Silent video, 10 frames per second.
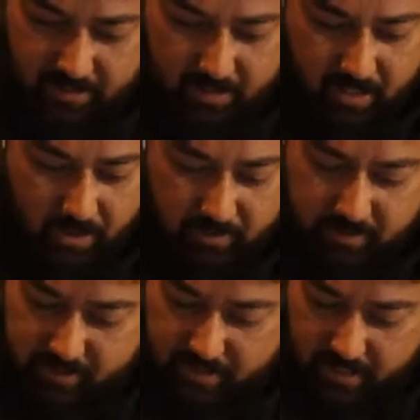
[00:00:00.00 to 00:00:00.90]

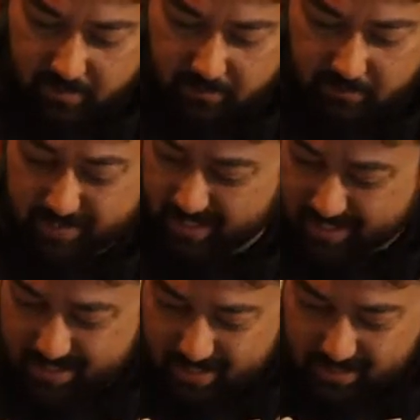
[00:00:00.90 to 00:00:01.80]
current team
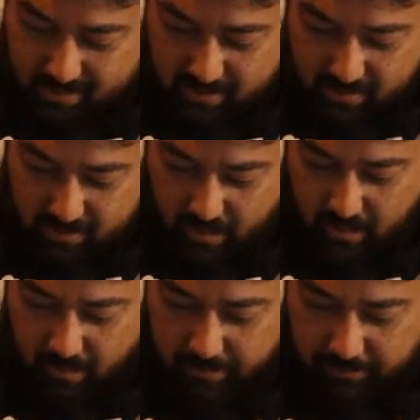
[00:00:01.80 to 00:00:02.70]
doesn't.
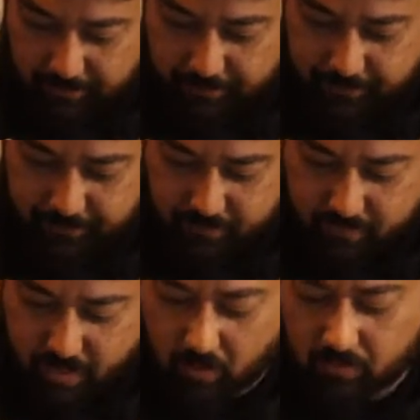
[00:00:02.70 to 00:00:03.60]
Now,
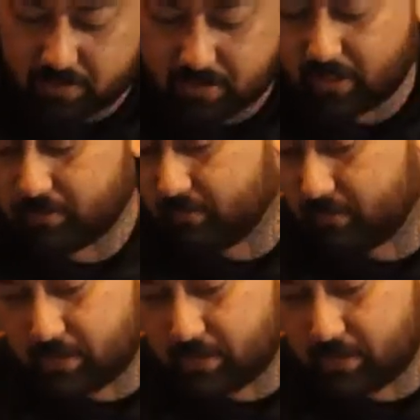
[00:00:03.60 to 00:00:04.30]
obviously, they're